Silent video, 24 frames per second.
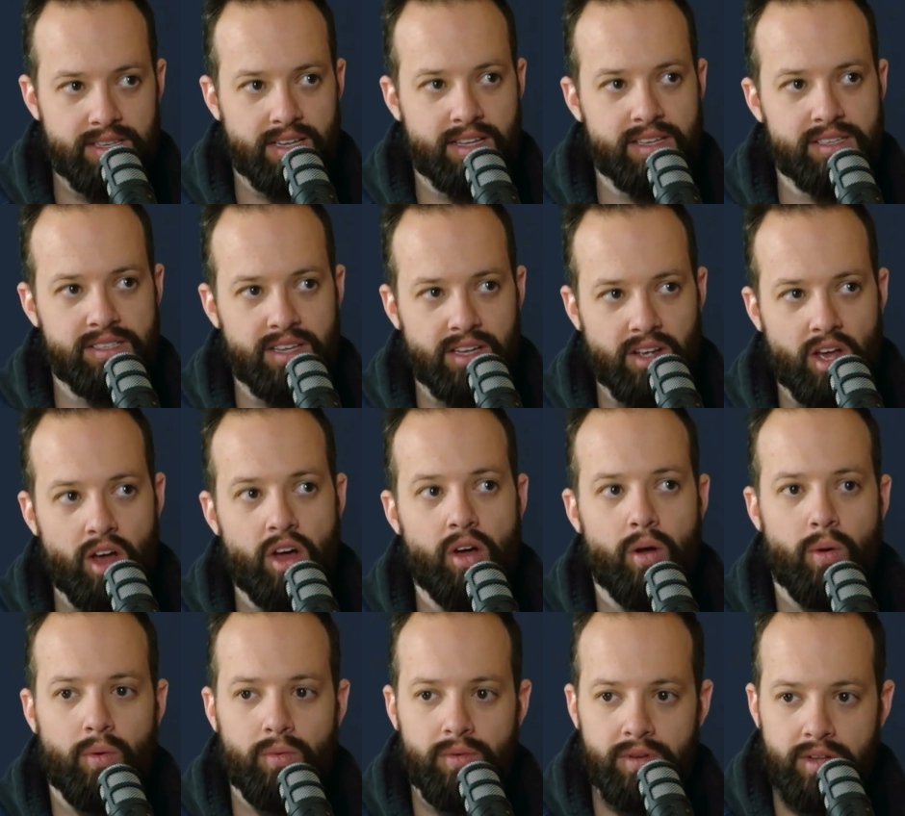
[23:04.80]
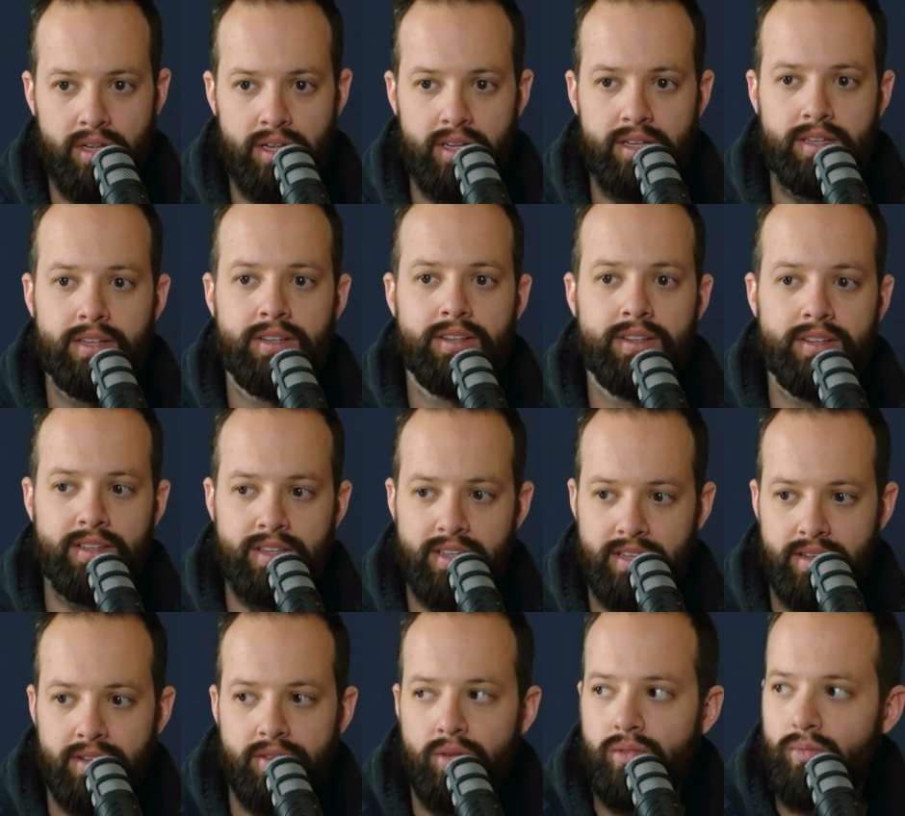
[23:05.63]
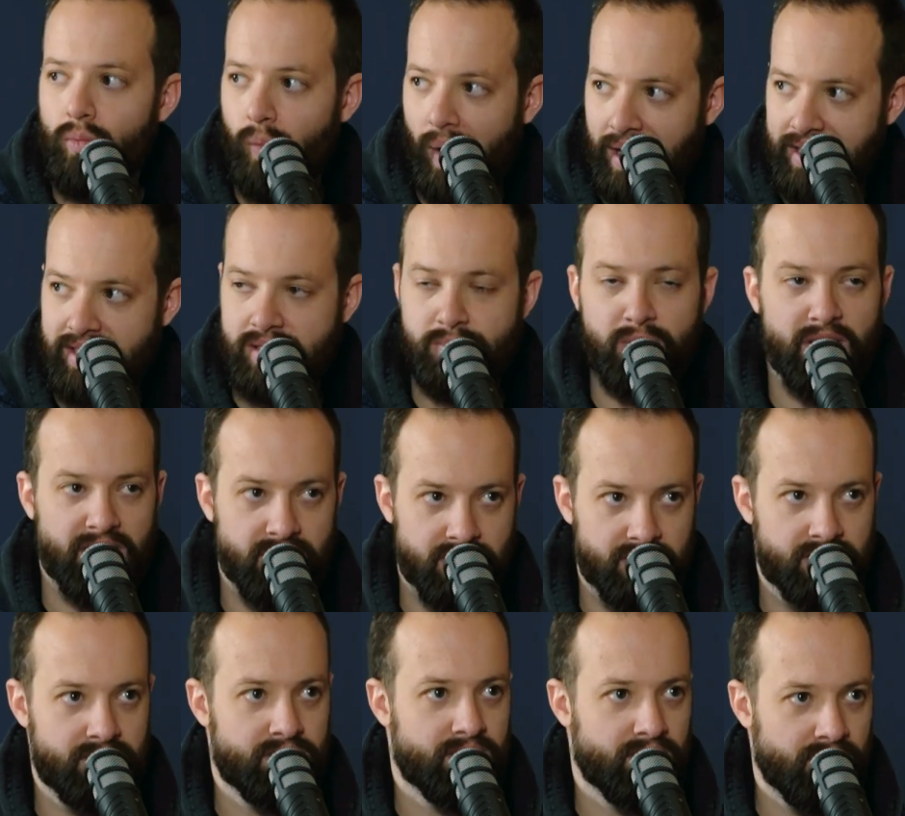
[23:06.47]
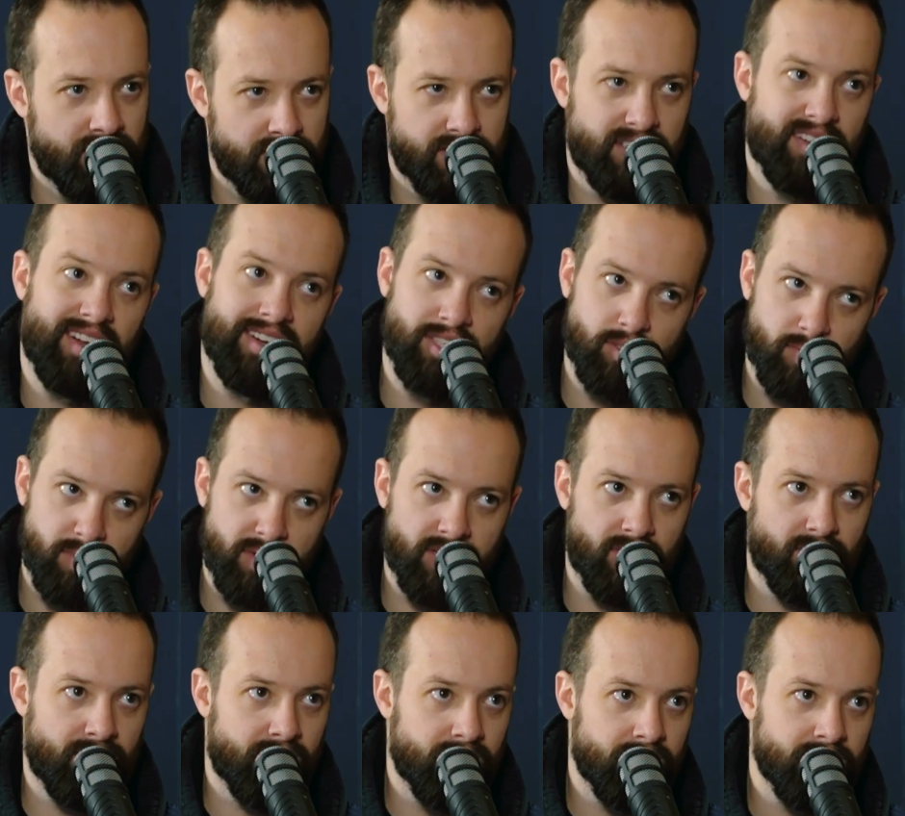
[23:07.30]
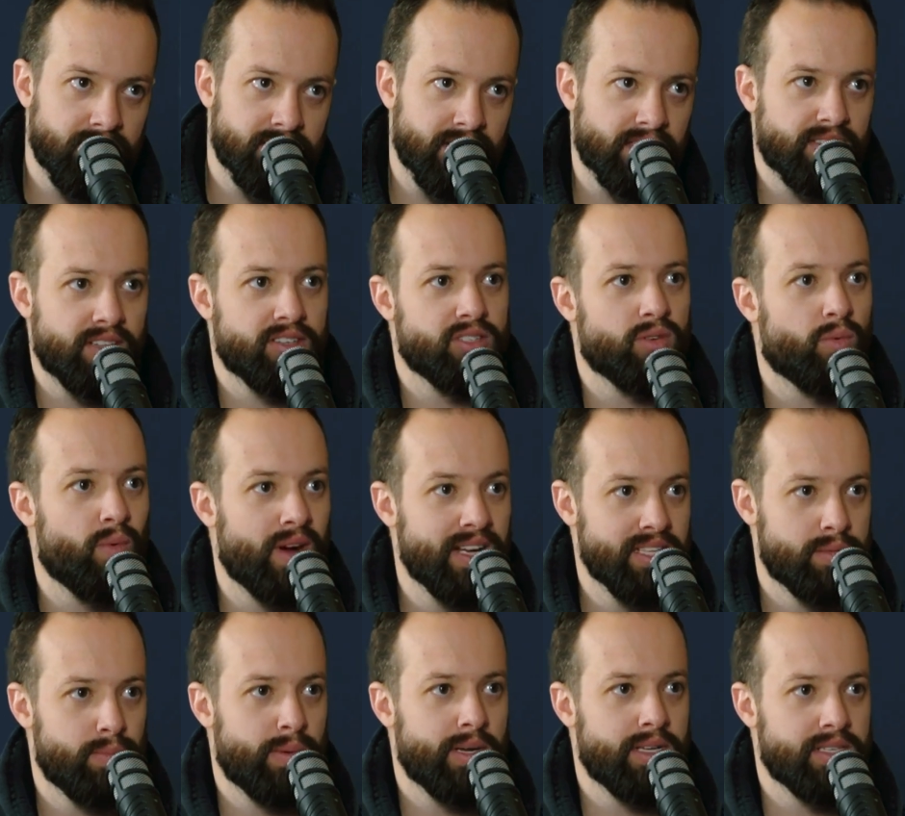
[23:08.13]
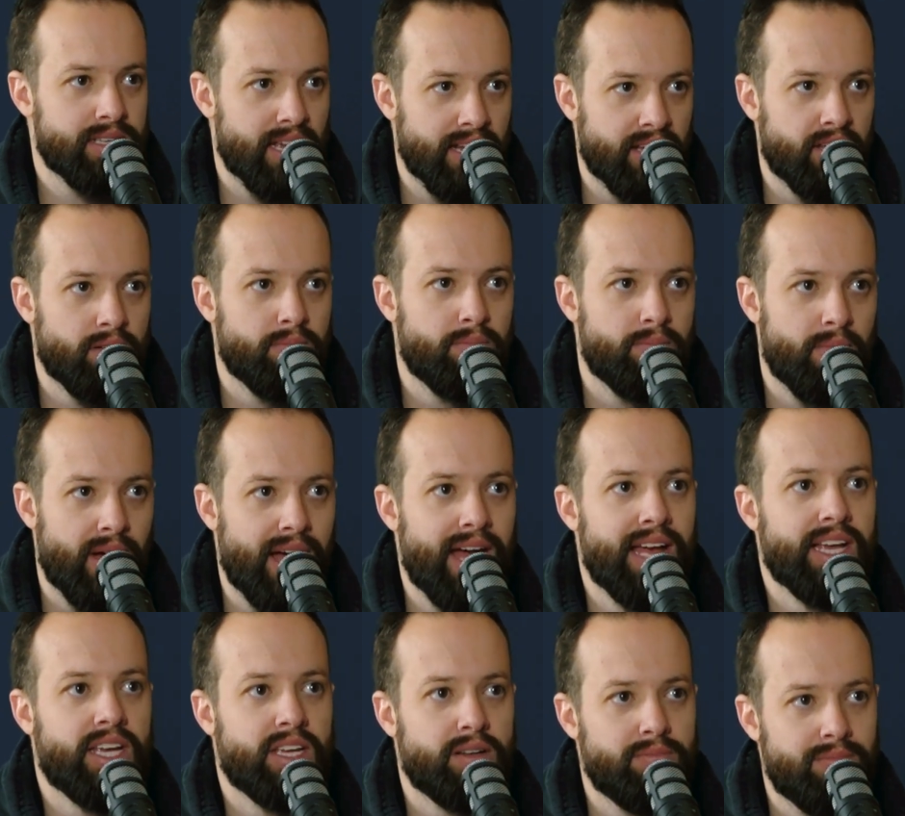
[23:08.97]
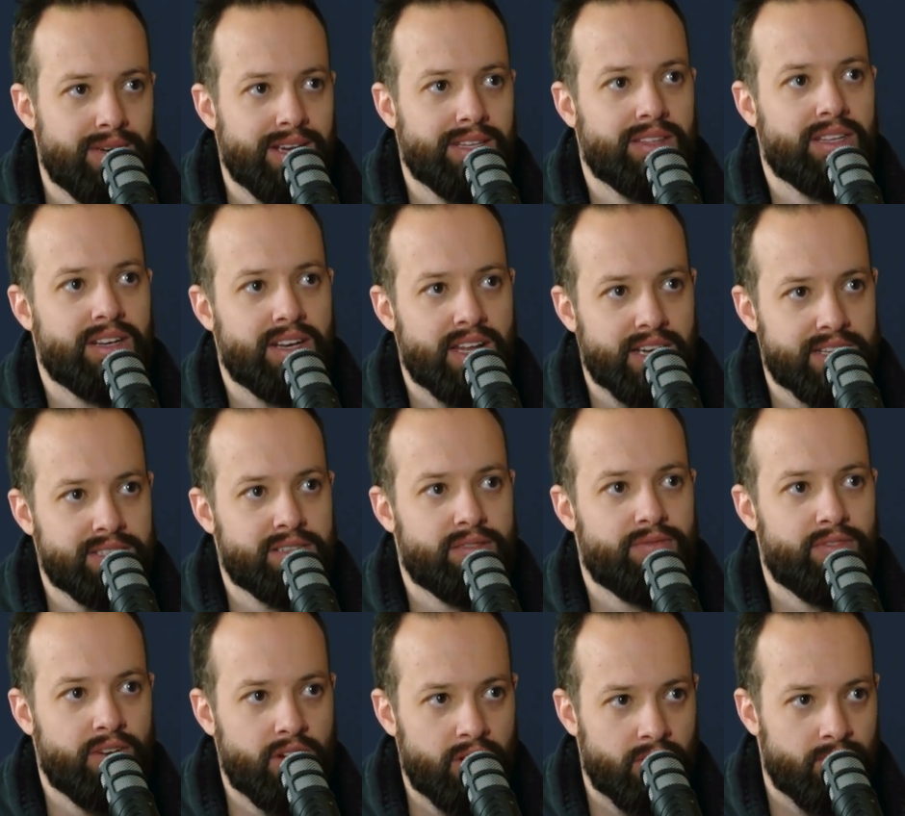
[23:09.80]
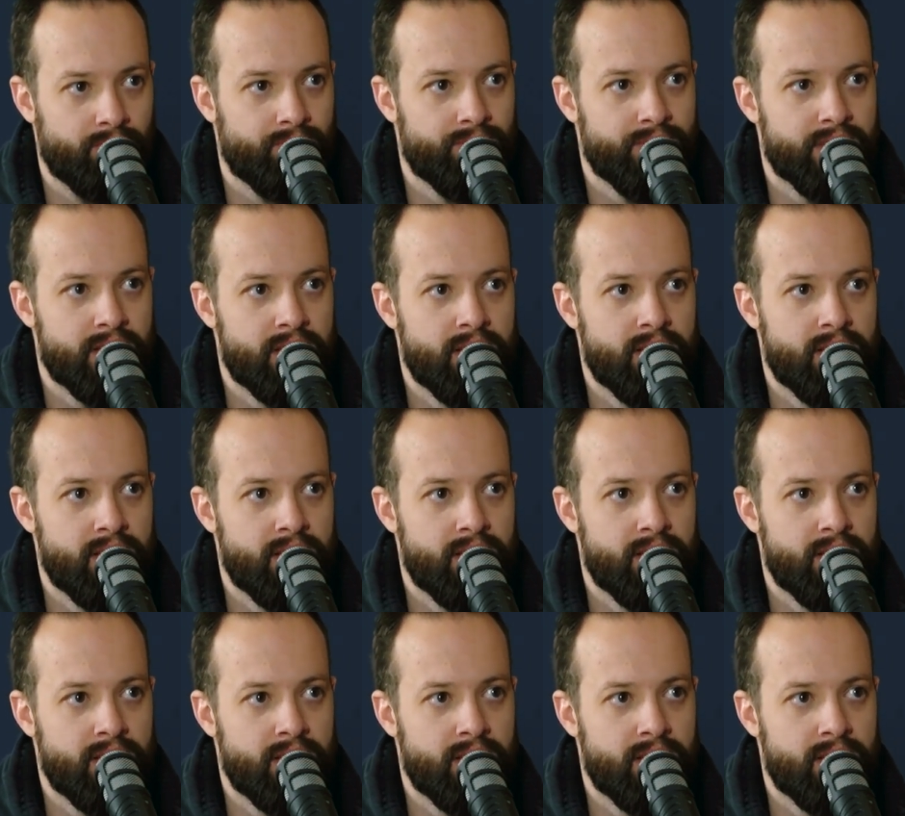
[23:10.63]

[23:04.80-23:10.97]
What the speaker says: He's like, oh, white space. He's an entrepreneur. He's like, there's a white space. I could make the next phone.